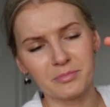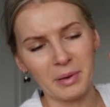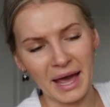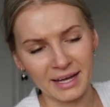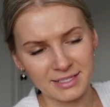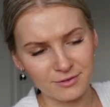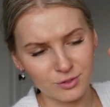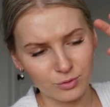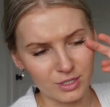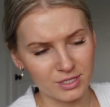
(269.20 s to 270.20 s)
pads of
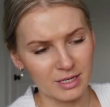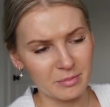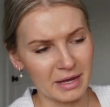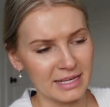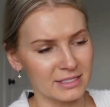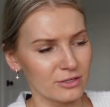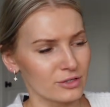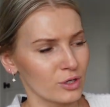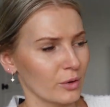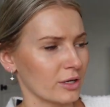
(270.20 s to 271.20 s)
sorts, thin pads that you
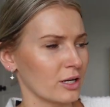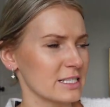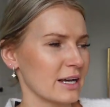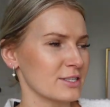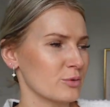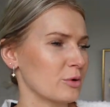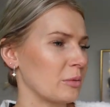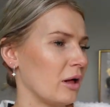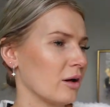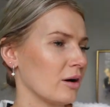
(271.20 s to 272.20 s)
soak in isopropyl
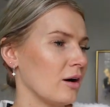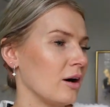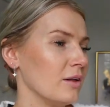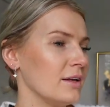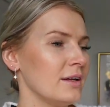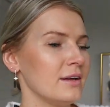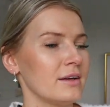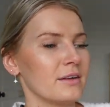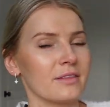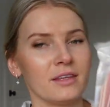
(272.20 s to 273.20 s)
alcohol
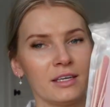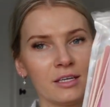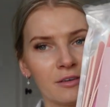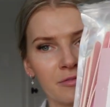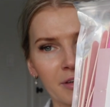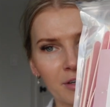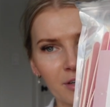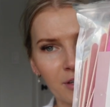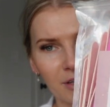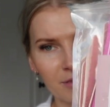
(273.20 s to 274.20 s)
the finger
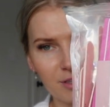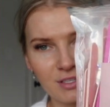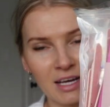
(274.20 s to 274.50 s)
covers.